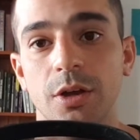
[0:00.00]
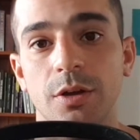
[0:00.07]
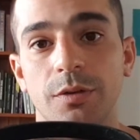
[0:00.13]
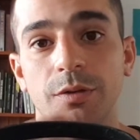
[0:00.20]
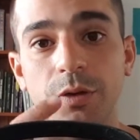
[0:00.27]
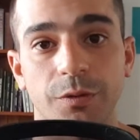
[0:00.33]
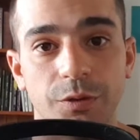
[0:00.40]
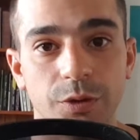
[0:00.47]

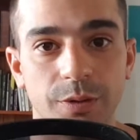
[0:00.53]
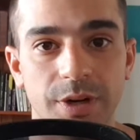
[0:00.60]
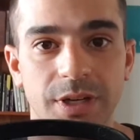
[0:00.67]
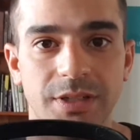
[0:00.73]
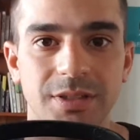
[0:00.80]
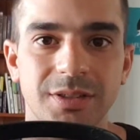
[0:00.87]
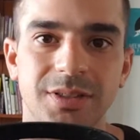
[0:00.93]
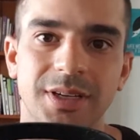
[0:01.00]
for a few
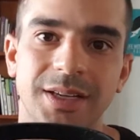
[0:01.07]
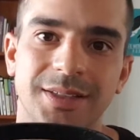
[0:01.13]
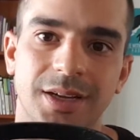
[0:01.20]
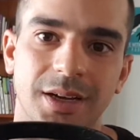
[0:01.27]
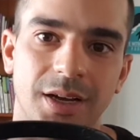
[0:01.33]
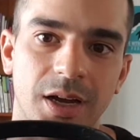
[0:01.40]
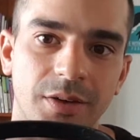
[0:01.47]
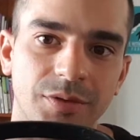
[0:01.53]
reasons. It's
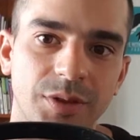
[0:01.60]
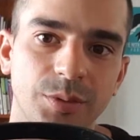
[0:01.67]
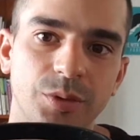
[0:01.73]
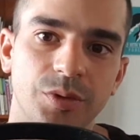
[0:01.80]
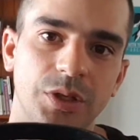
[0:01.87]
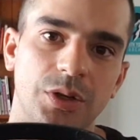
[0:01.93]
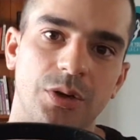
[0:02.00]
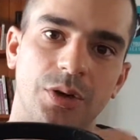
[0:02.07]
uncomfortable if
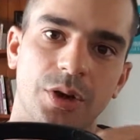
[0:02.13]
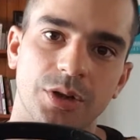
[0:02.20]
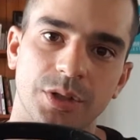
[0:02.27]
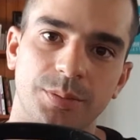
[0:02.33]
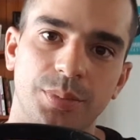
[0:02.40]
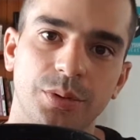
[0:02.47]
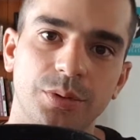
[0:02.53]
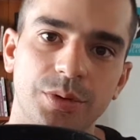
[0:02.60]
the dog goes a
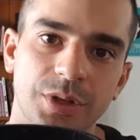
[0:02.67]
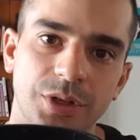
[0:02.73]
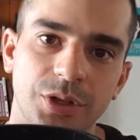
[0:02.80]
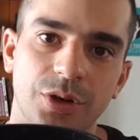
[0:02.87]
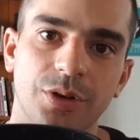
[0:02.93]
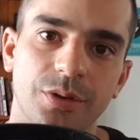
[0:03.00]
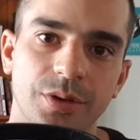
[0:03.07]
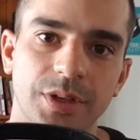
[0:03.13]
pull, then you've
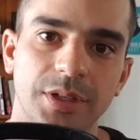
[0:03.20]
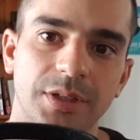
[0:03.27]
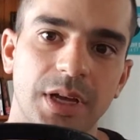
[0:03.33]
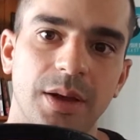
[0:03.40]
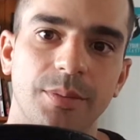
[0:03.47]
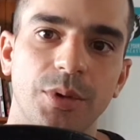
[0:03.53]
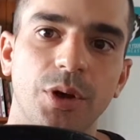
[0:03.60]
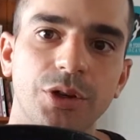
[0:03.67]
got all these
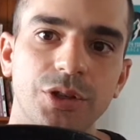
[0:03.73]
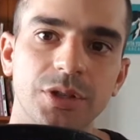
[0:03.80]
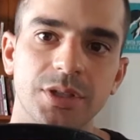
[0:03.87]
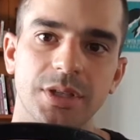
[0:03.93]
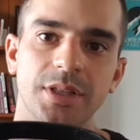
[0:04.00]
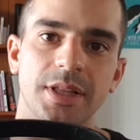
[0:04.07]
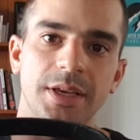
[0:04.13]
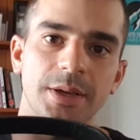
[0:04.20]
notches
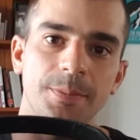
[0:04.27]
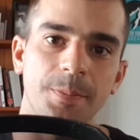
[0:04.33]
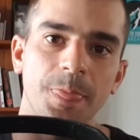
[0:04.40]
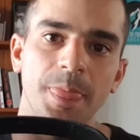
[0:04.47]
in there.